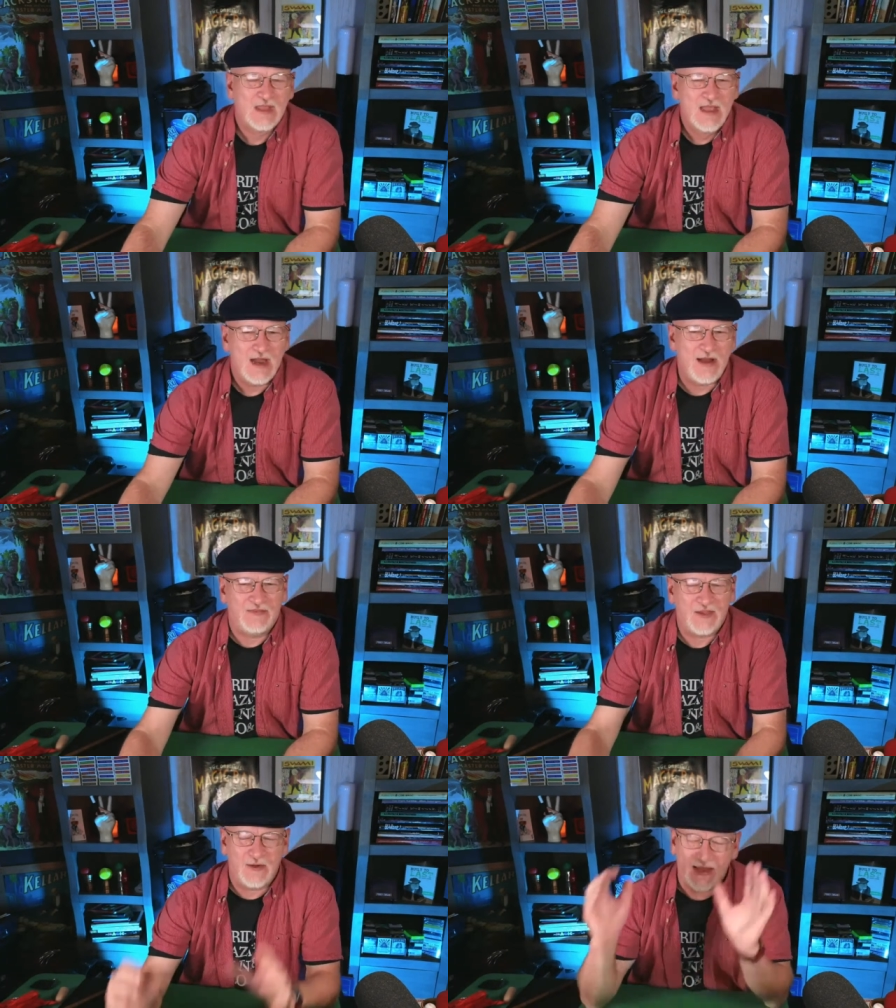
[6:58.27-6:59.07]
All right.
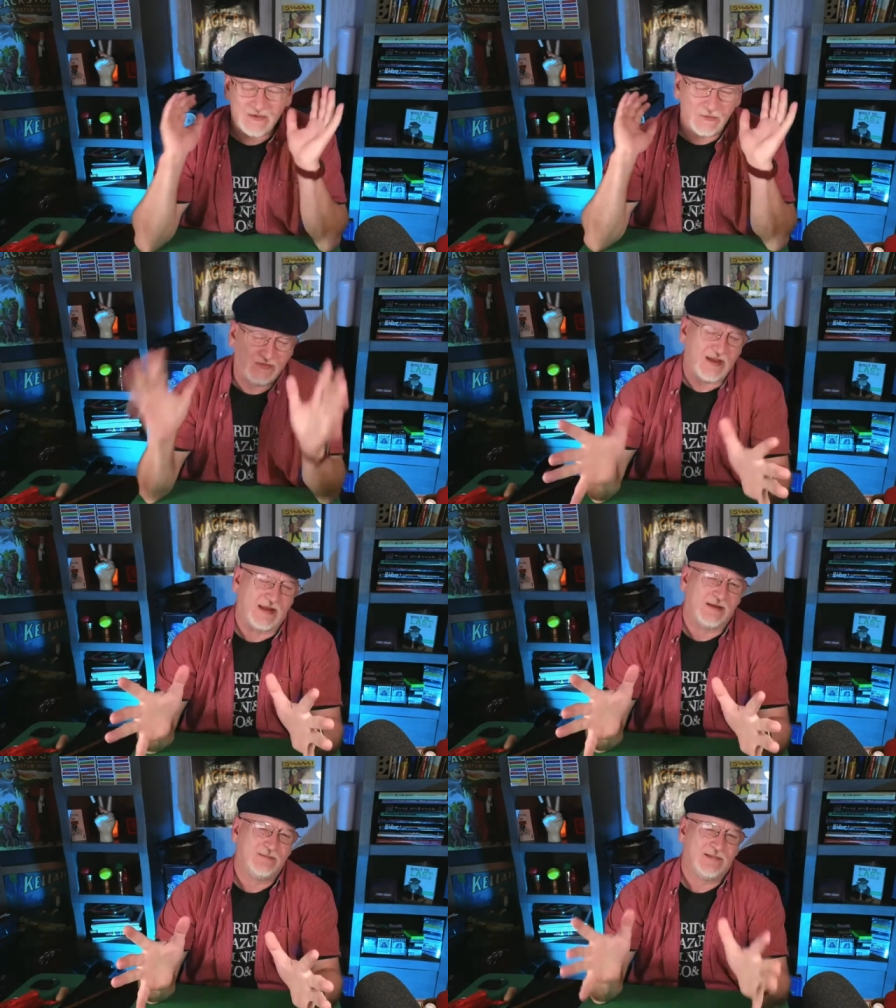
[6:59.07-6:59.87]
So as I was
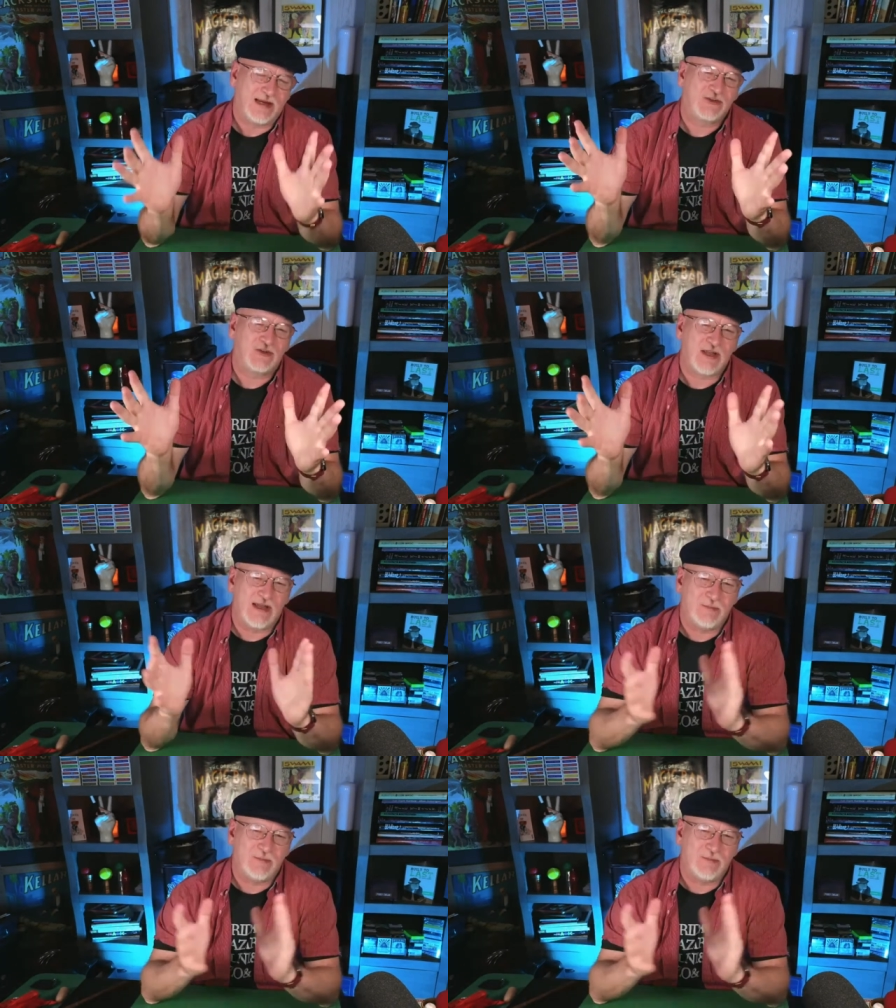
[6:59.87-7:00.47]
saying, lecture time